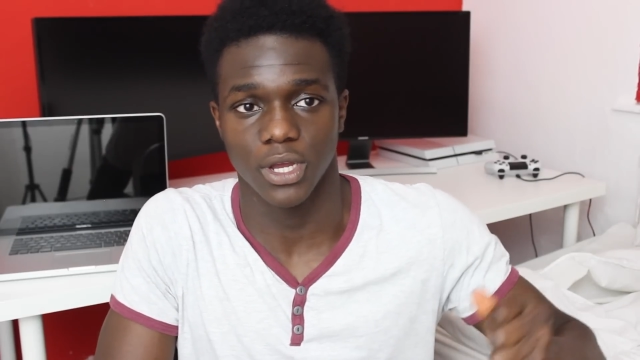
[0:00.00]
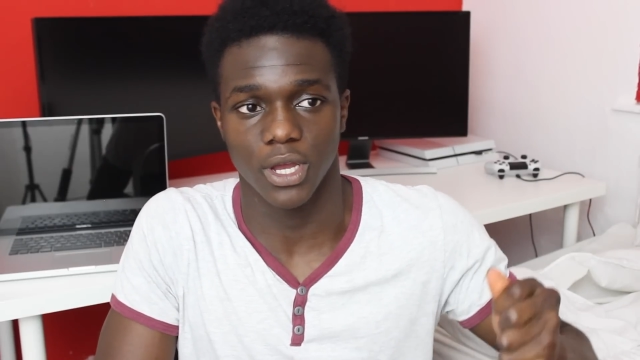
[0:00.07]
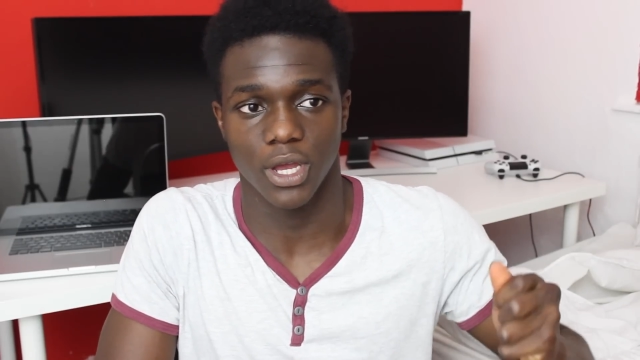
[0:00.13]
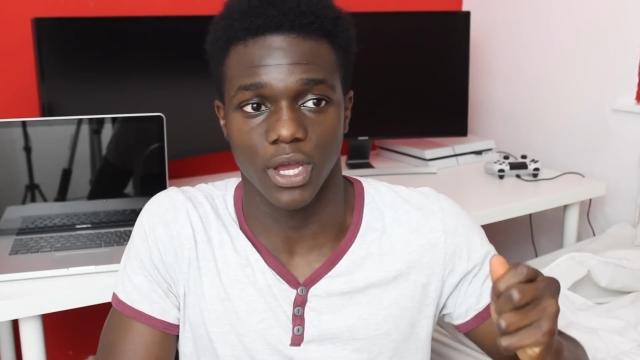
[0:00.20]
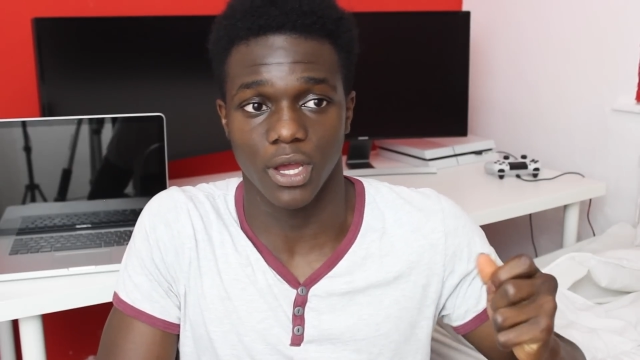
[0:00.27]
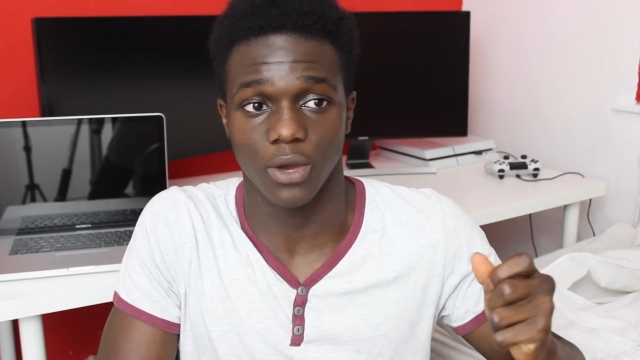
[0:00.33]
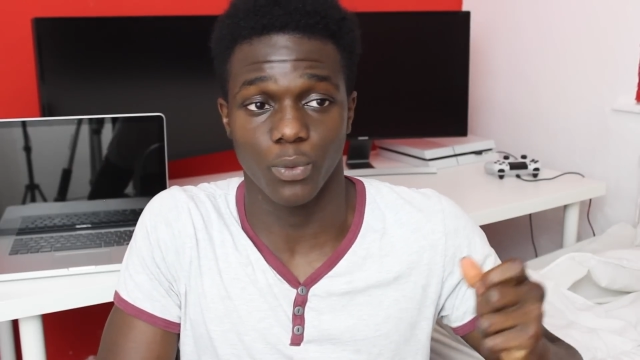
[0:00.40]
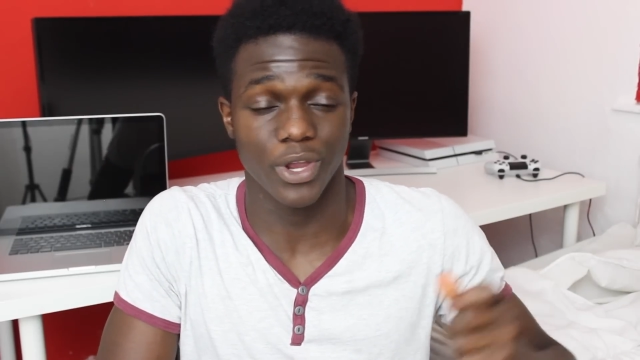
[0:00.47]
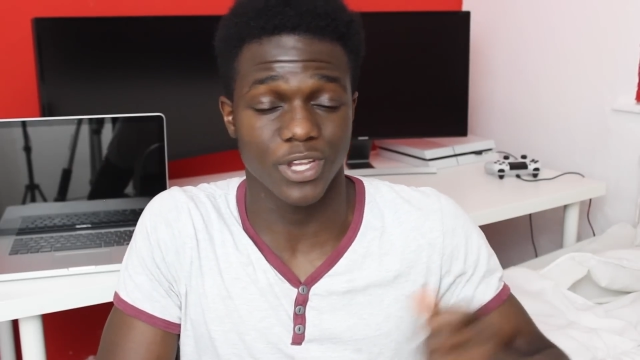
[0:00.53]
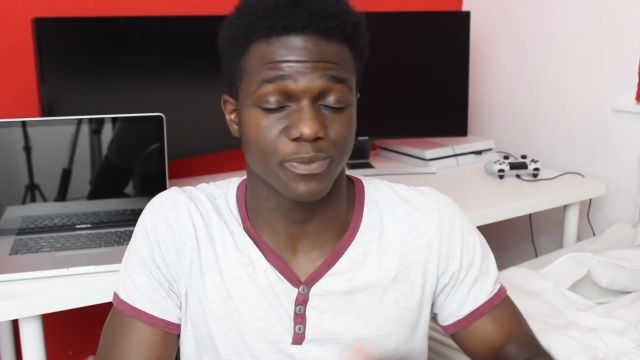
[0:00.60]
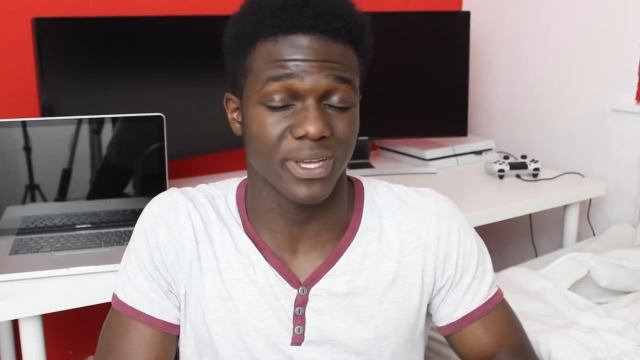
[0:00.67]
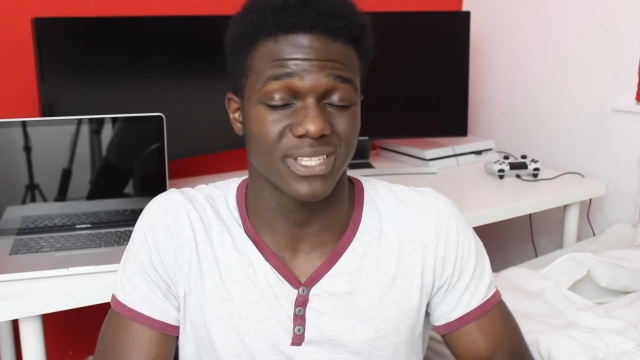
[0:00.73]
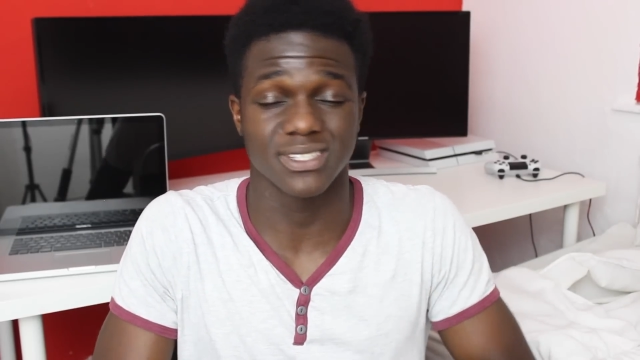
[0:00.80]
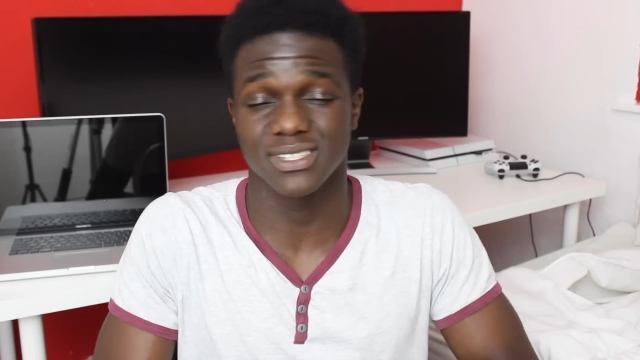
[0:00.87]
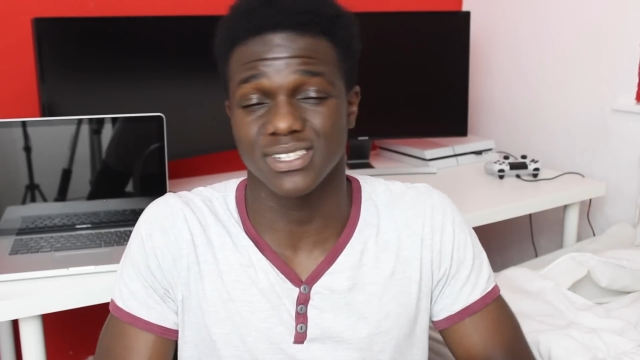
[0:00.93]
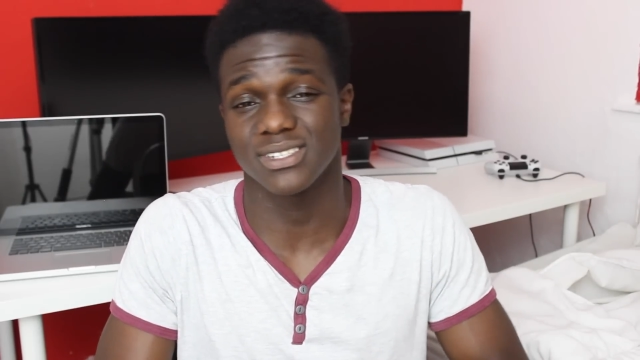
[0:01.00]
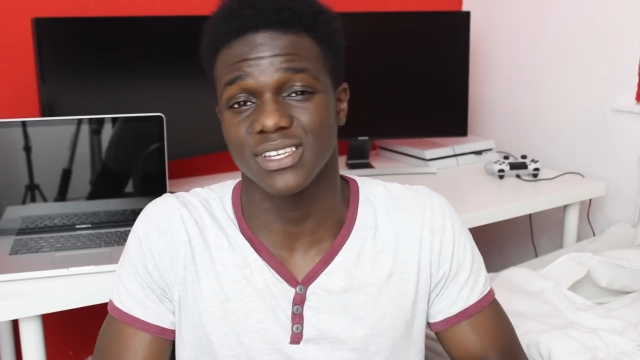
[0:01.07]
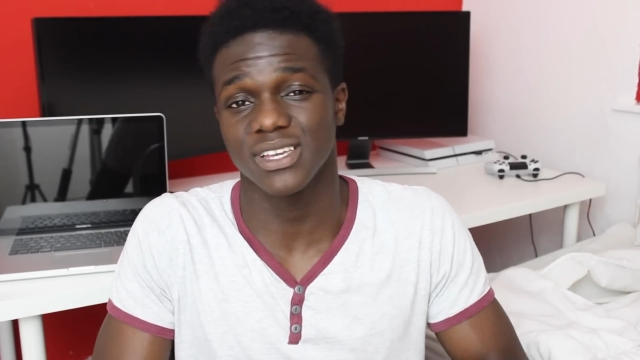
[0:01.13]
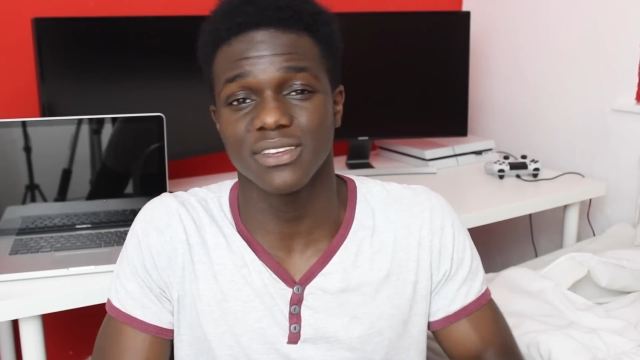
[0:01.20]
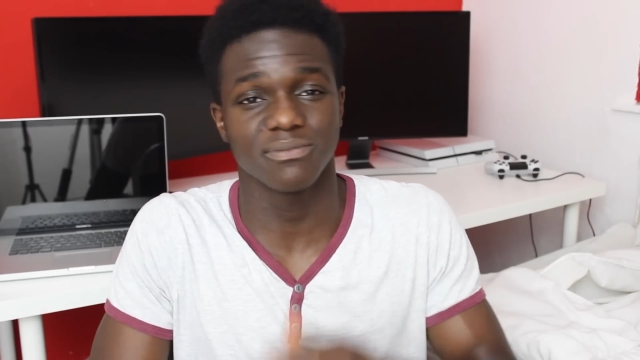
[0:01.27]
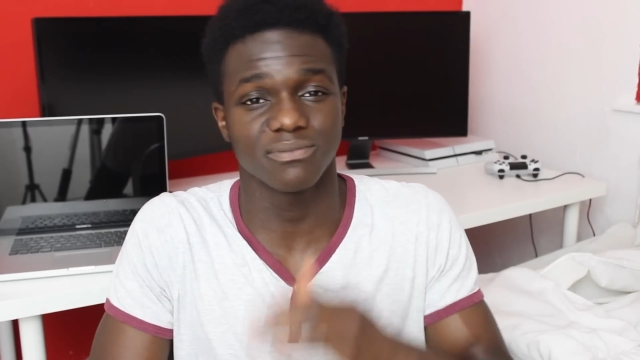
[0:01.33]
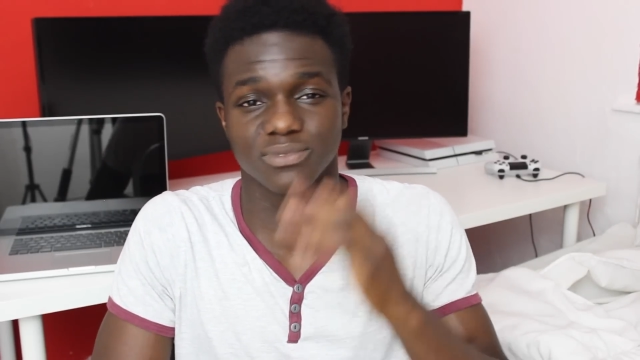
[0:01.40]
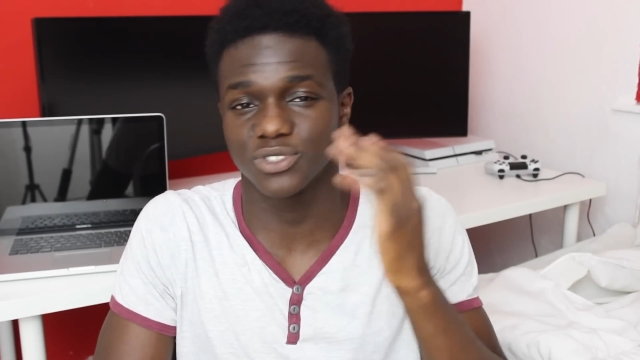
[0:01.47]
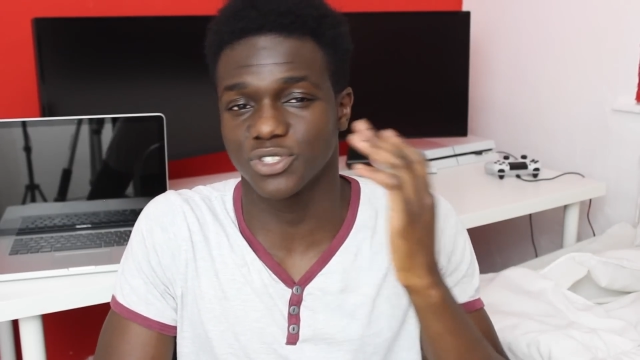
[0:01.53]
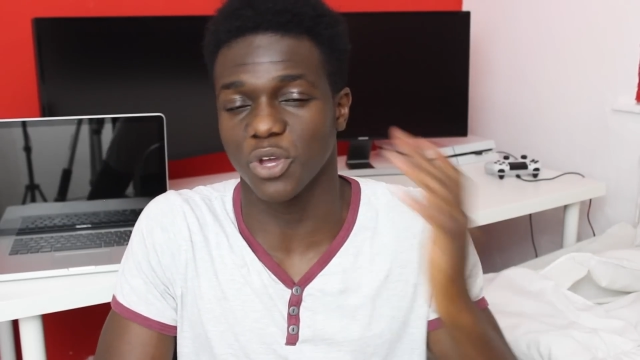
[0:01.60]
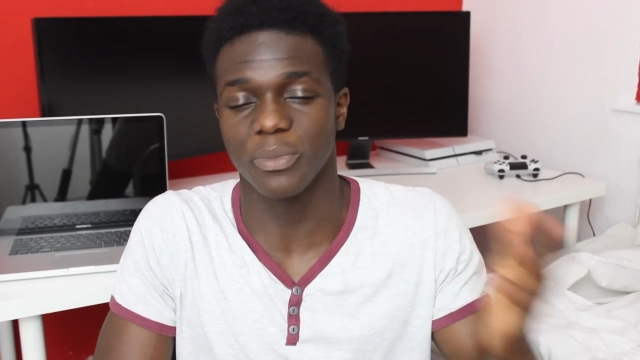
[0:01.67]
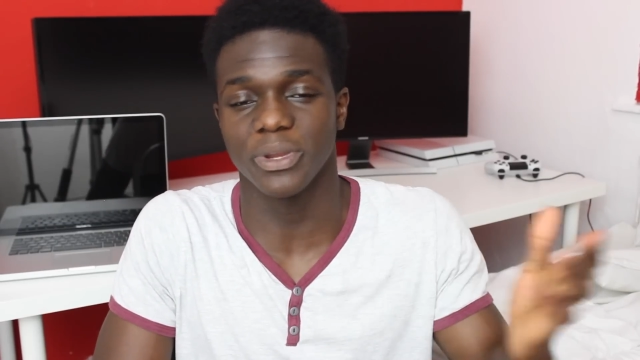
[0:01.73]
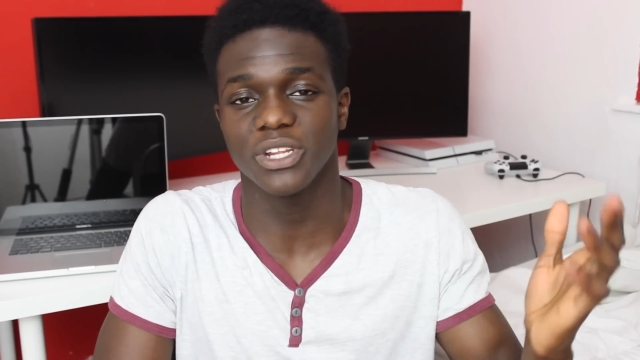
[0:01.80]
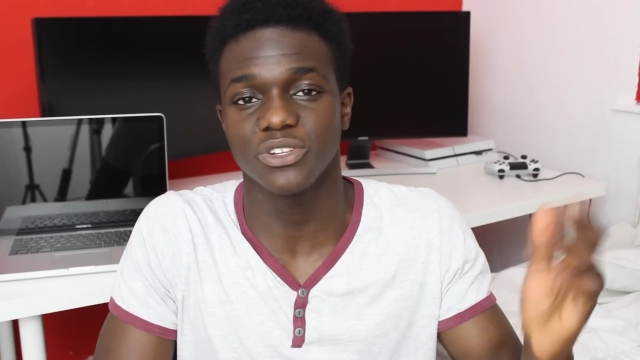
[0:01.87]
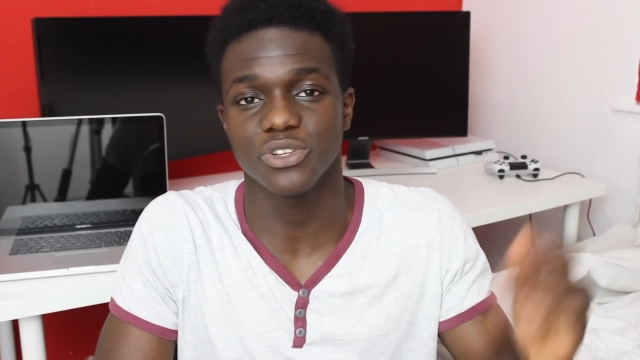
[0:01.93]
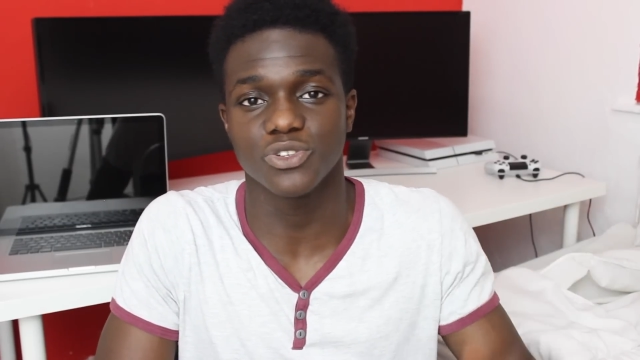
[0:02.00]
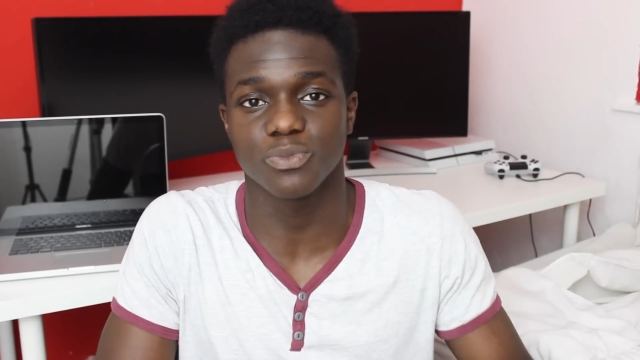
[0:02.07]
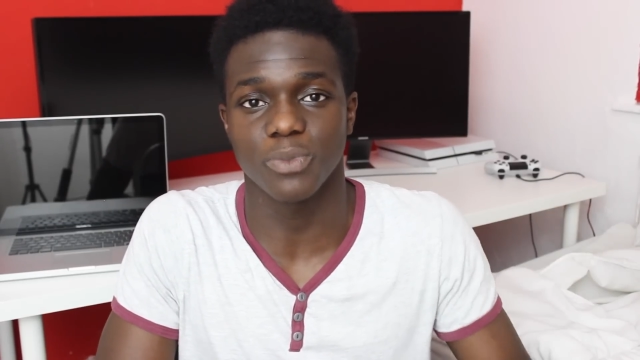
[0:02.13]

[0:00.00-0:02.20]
We're expecting to see so many new